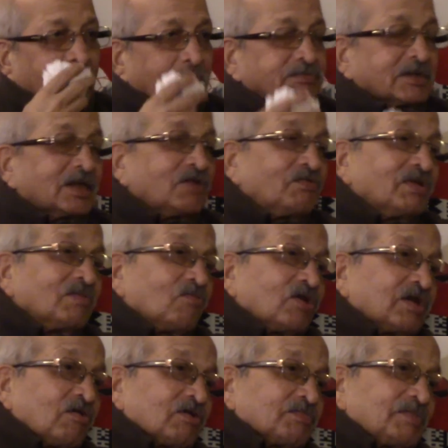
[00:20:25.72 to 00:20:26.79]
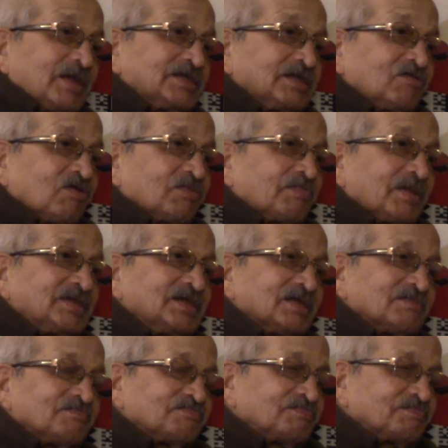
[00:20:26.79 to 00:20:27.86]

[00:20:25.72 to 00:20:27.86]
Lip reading: After leaving body, what pleasure, what presence?